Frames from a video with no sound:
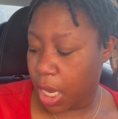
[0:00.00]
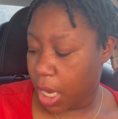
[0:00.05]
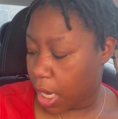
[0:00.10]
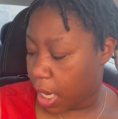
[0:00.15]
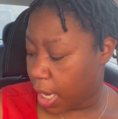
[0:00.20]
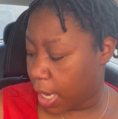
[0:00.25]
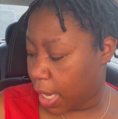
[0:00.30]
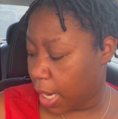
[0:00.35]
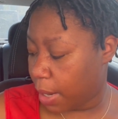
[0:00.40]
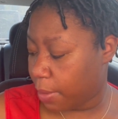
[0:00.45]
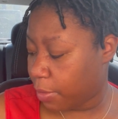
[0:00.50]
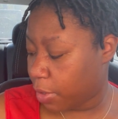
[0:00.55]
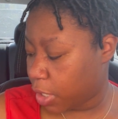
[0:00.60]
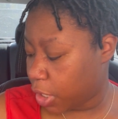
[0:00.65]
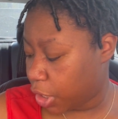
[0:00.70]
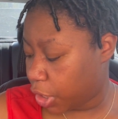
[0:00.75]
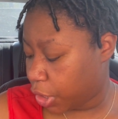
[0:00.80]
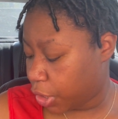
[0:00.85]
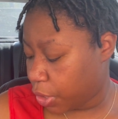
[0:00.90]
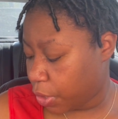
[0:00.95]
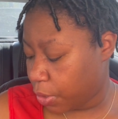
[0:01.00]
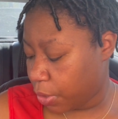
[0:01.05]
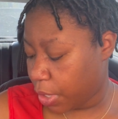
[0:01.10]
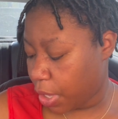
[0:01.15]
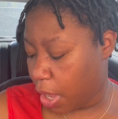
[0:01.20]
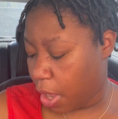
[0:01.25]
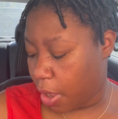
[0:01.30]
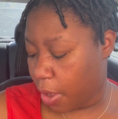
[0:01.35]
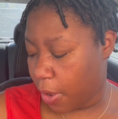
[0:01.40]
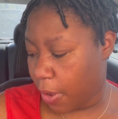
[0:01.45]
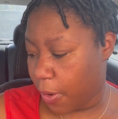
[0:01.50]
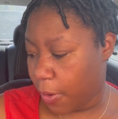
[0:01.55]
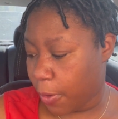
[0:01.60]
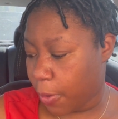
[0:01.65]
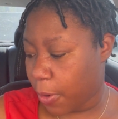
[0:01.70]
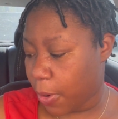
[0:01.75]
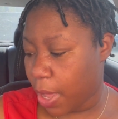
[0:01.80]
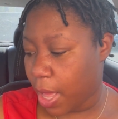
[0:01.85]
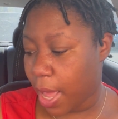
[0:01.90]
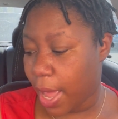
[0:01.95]
And I'm going to show
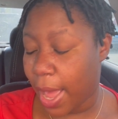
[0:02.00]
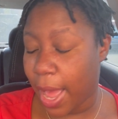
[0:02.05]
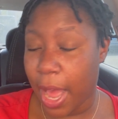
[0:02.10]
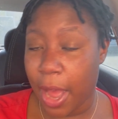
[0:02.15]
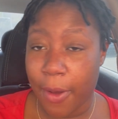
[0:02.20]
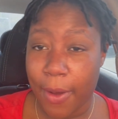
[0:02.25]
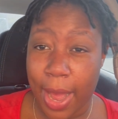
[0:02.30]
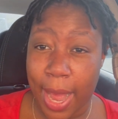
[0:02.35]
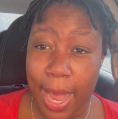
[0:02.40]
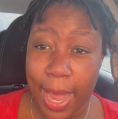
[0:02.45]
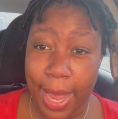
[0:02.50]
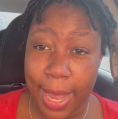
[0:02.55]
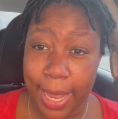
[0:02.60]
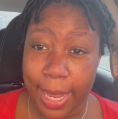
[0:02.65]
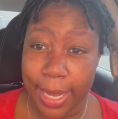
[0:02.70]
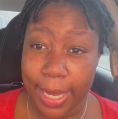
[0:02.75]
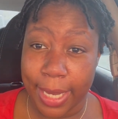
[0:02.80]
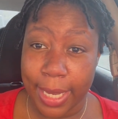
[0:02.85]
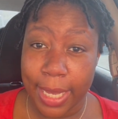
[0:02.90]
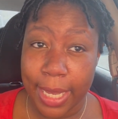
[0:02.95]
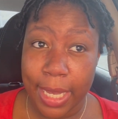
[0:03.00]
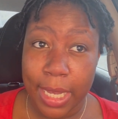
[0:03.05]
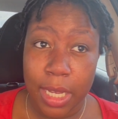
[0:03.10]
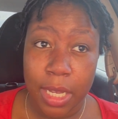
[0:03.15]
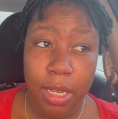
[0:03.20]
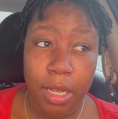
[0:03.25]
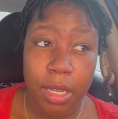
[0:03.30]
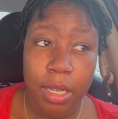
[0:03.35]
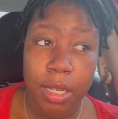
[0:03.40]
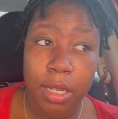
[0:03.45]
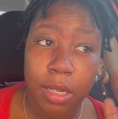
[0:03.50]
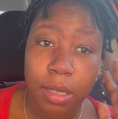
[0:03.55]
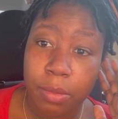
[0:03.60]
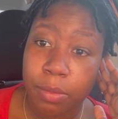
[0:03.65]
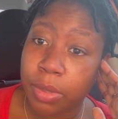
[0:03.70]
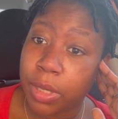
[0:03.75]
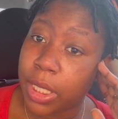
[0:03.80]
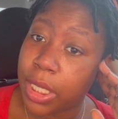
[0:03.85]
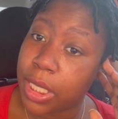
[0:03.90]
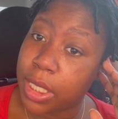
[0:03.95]
y'all how I
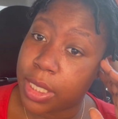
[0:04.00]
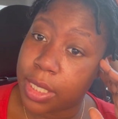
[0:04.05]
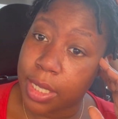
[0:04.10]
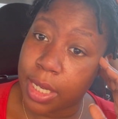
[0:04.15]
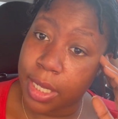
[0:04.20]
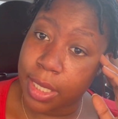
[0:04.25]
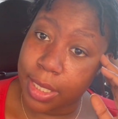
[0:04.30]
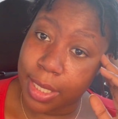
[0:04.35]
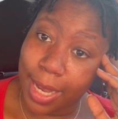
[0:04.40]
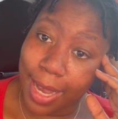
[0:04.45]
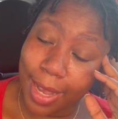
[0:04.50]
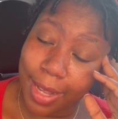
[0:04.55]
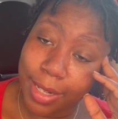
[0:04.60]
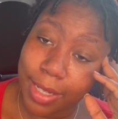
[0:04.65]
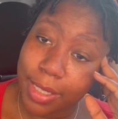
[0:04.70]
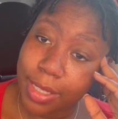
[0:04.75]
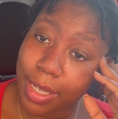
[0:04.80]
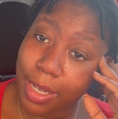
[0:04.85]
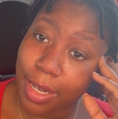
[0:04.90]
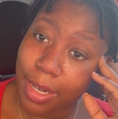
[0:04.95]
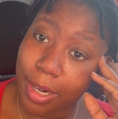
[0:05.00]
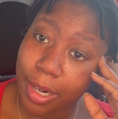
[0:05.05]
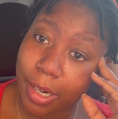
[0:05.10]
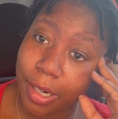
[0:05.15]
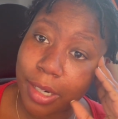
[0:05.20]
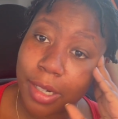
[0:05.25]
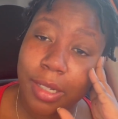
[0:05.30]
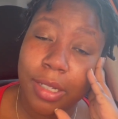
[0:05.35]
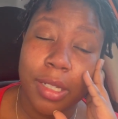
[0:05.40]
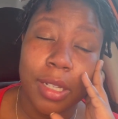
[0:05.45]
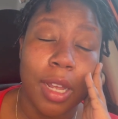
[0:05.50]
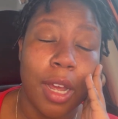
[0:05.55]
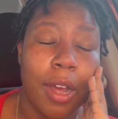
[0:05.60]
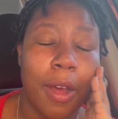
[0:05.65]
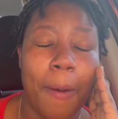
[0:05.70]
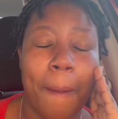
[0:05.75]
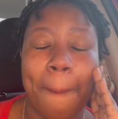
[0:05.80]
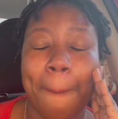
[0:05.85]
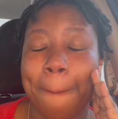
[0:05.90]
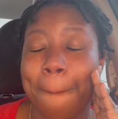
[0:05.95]
bleach and dye this hair,
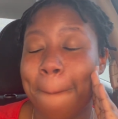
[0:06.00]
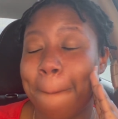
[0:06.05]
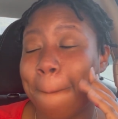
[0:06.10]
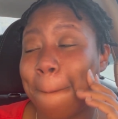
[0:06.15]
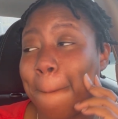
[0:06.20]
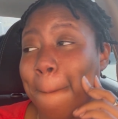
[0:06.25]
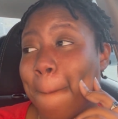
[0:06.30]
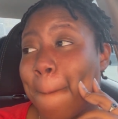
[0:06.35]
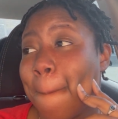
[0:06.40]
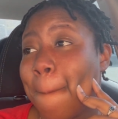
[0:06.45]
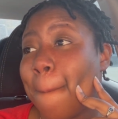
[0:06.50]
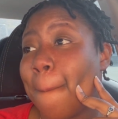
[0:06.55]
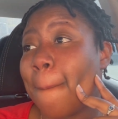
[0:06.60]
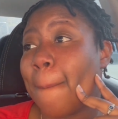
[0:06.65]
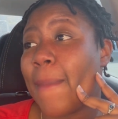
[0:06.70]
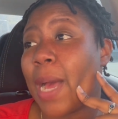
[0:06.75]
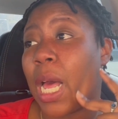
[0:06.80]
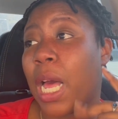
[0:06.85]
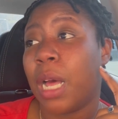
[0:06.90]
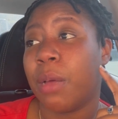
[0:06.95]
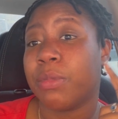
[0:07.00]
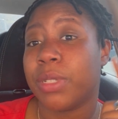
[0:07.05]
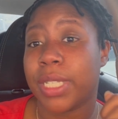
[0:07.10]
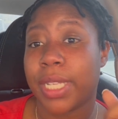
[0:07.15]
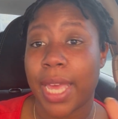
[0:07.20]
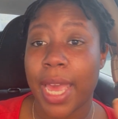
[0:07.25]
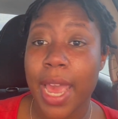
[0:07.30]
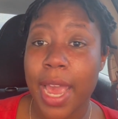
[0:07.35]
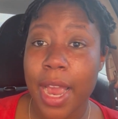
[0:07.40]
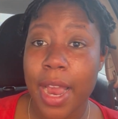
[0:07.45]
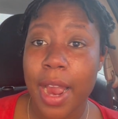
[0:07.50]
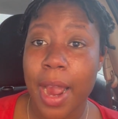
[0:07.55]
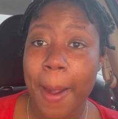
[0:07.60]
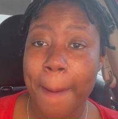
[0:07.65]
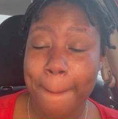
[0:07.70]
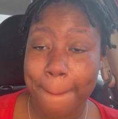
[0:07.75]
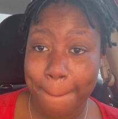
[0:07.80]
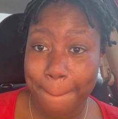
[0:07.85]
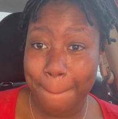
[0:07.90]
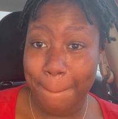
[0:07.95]
y'all. I'm
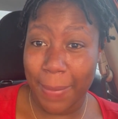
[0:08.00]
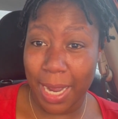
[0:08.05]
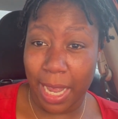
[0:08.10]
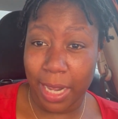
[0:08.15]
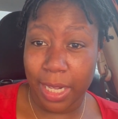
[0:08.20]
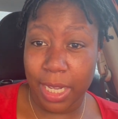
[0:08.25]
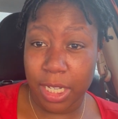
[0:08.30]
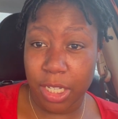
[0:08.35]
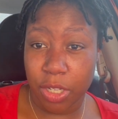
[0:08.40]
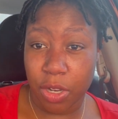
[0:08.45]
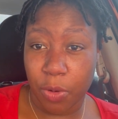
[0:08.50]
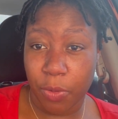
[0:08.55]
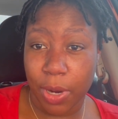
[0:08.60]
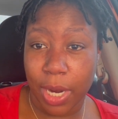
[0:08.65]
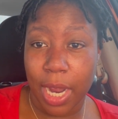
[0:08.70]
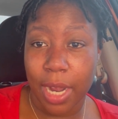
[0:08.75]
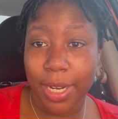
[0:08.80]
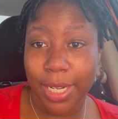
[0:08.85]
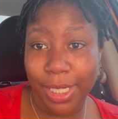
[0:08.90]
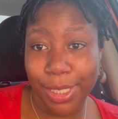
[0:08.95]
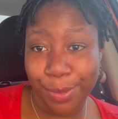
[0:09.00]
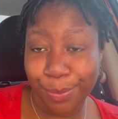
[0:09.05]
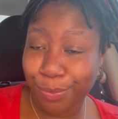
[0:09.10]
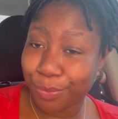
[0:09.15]
scared, but I think it's going to work out good.